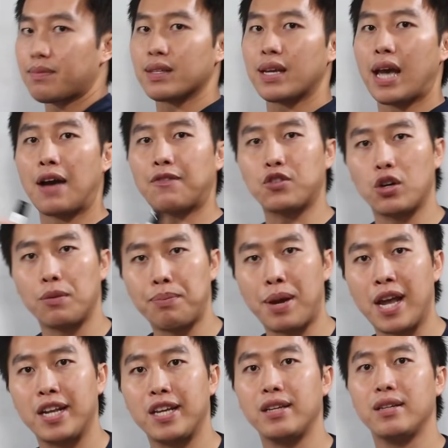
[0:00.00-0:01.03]
After a
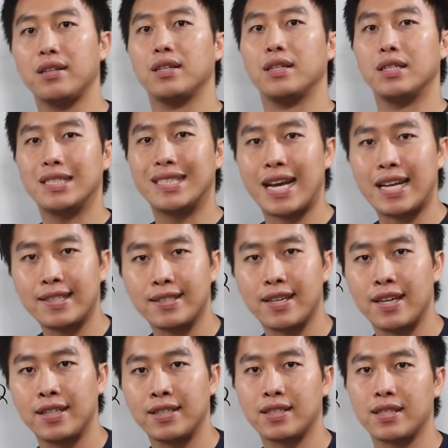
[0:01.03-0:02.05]
penny, 10
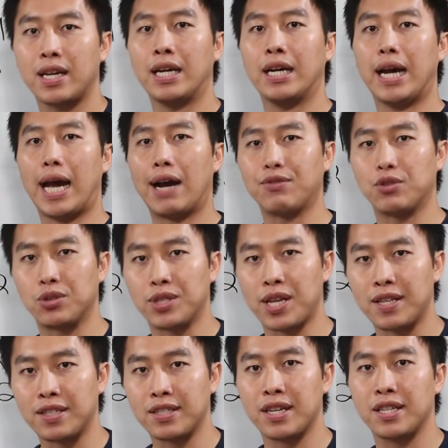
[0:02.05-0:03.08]
cents. After
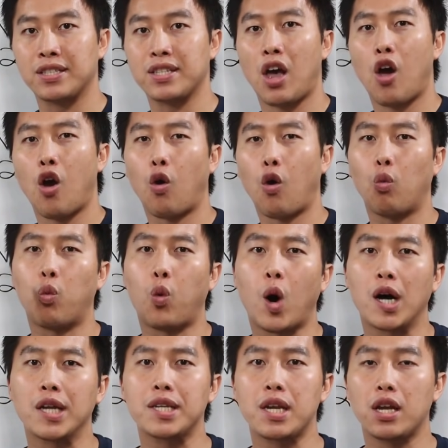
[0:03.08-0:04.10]
10 cents,
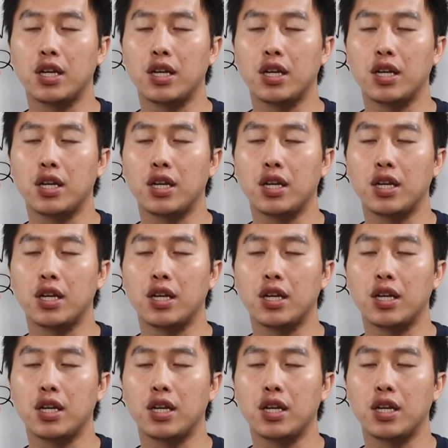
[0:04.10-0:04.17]
$1,